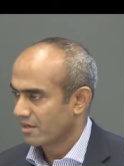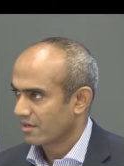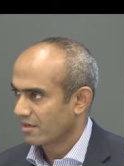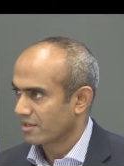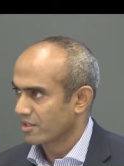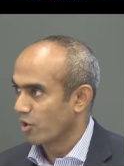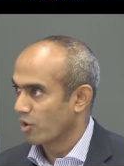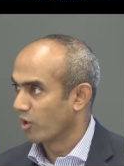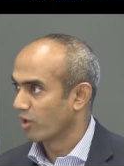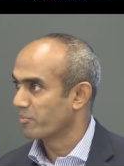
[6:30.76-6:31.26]

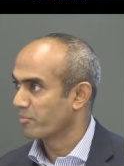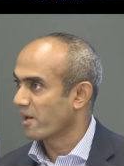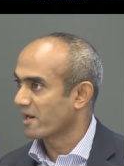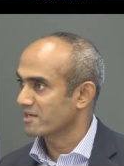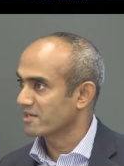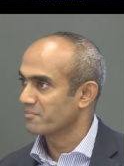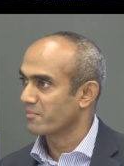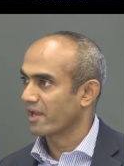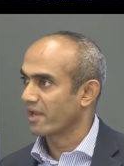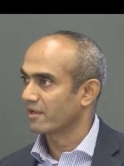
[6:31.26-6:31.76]
The
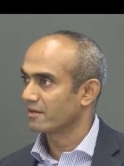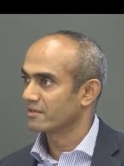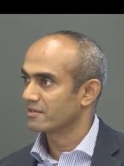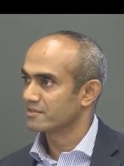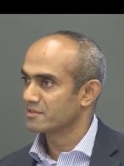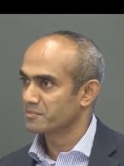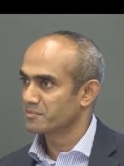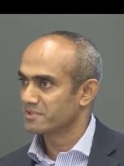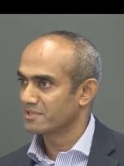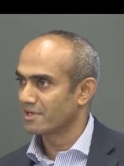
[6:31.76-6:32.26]
all-party
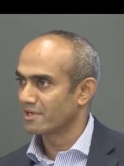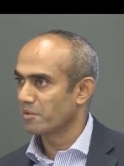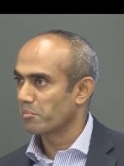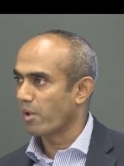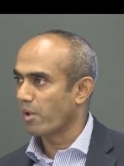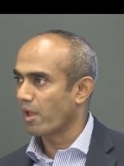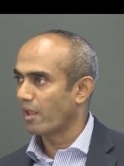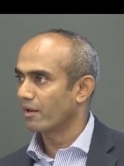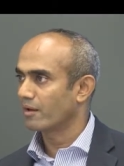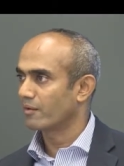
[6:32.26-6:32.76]
mechanisms in
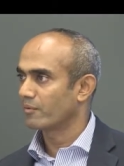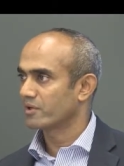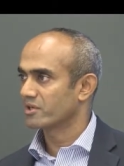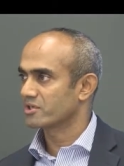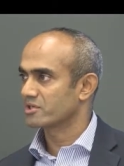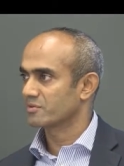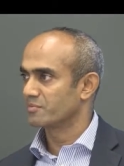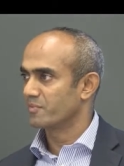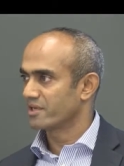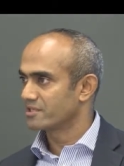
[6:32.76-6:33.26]
Nepal,
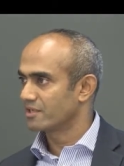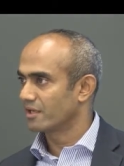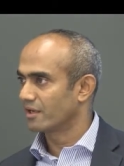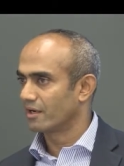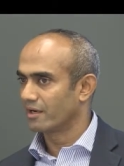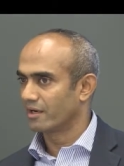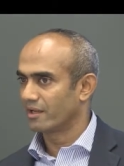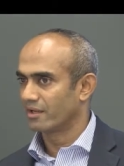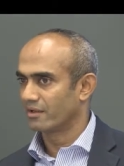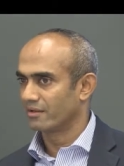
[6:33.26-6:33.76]
which
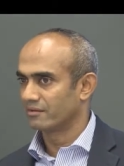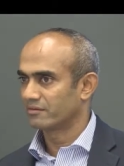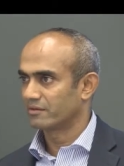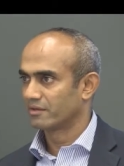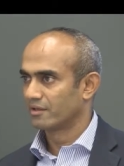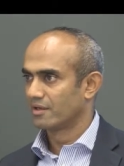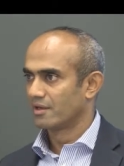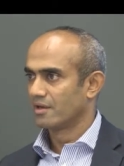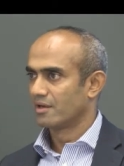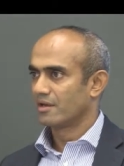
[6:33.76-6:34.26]
basically is,
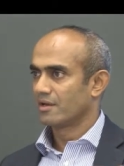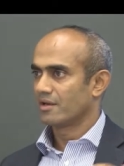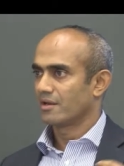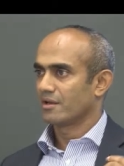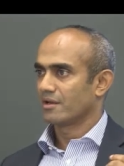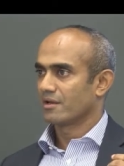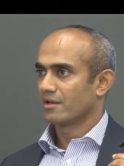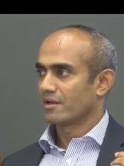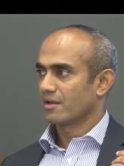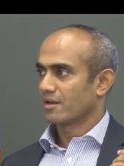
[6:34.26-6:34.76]

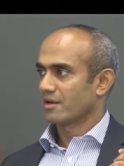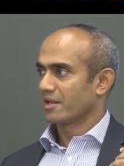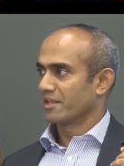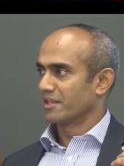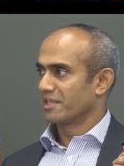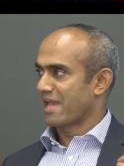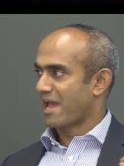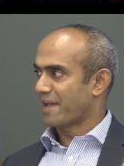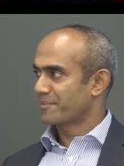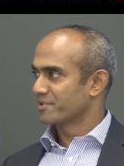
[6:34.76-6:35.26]
in
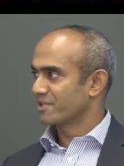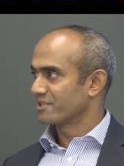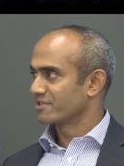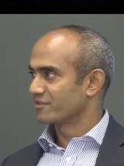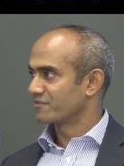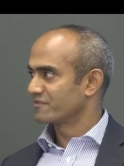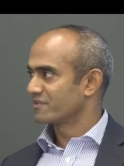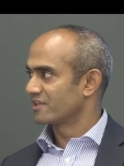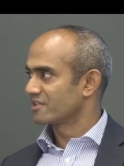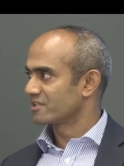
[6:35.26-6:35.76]
the absence
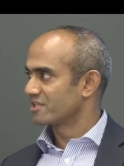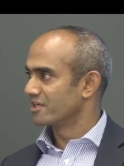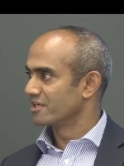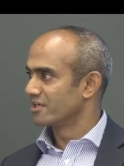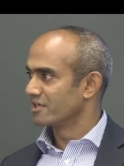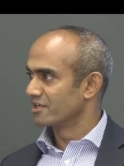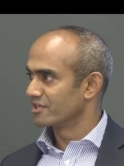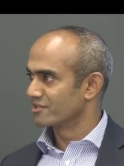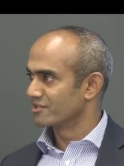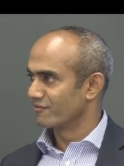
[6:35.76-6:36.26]
of sixteen
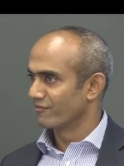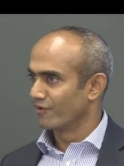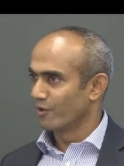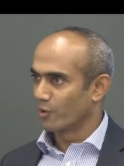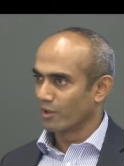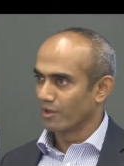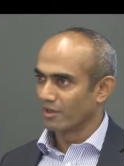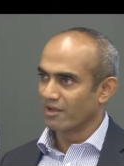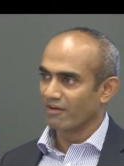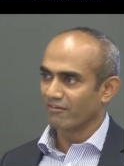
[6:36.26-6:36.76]
years of
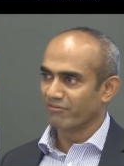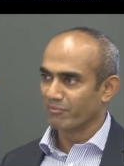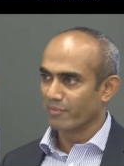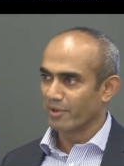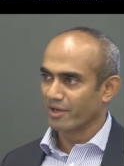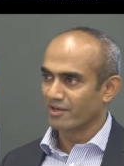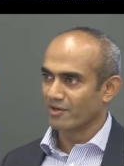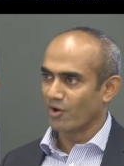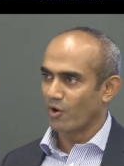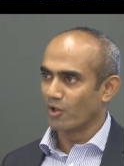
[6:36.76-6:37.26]
local
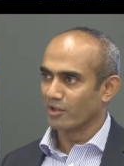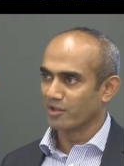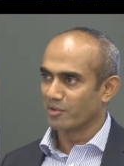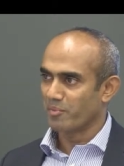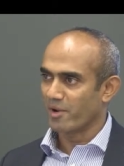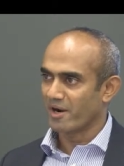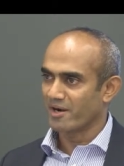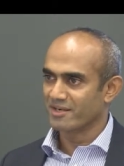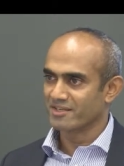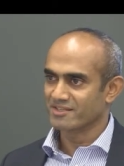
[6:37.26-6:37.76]
government, all the
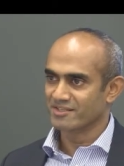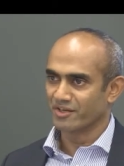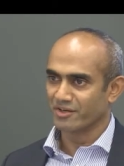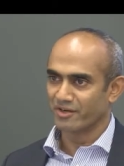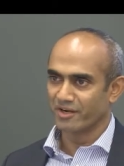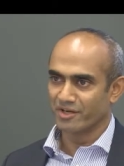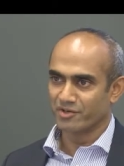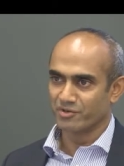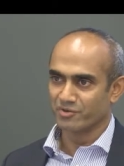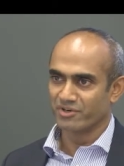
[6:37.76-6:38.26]
parties
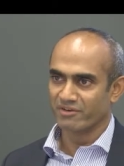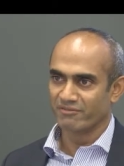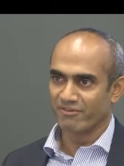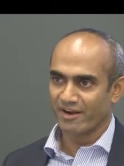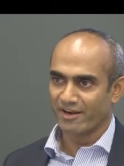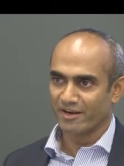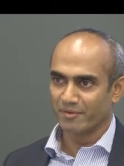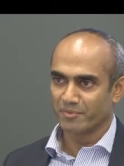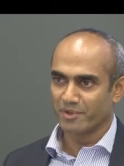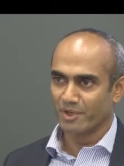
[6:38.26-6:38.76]
agree to
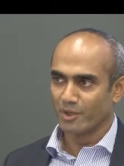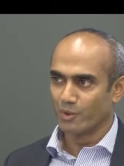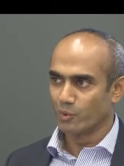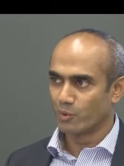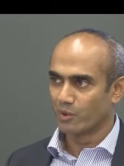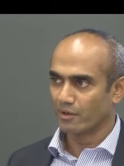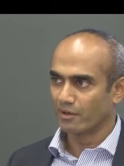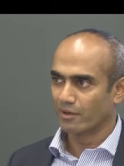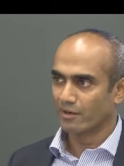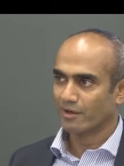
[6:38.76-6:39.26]
divide up the
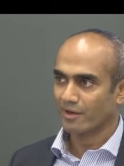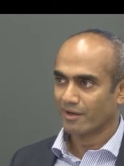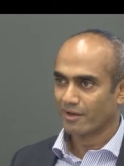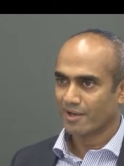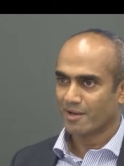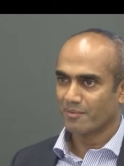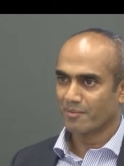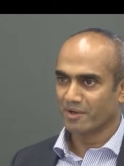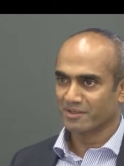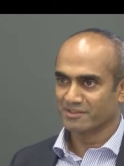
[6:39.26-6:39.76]
lucre
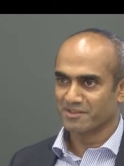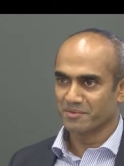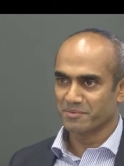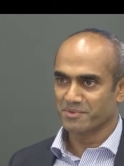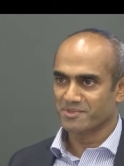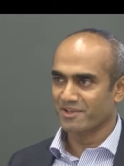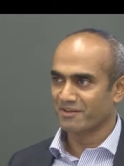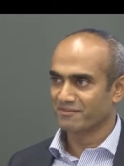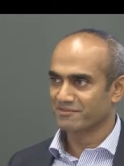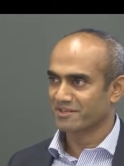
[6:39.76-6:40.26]
amongst
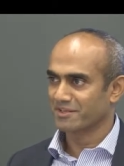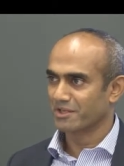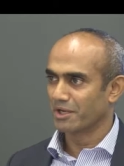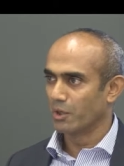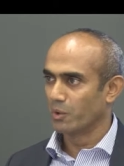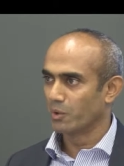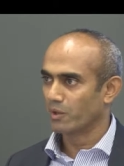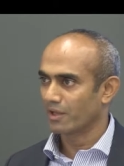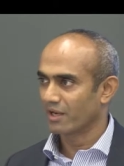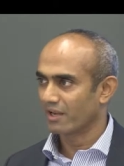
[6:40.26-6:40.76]
themselves at the
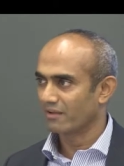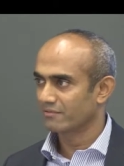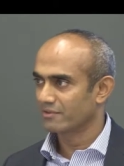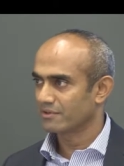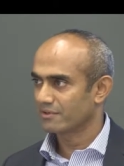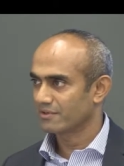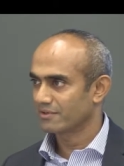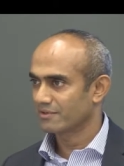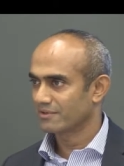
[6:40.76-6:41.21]
local level.